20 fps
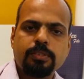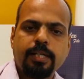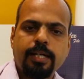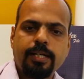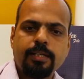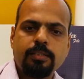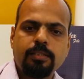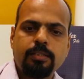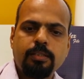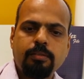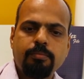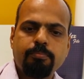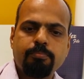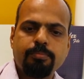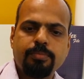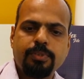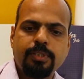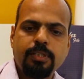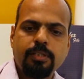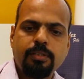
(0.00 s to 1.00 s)
that
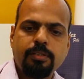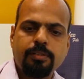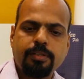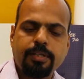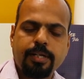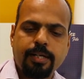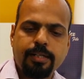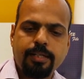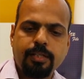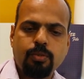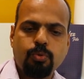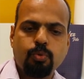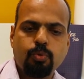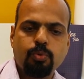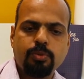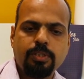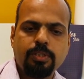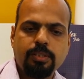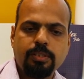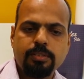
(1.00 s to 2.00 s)
the credit
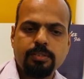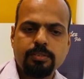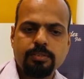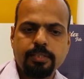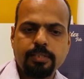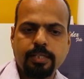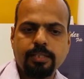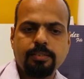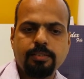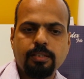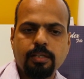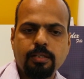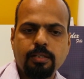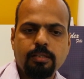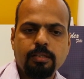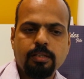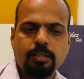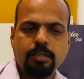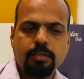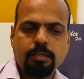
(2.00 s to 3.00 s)
to the sector,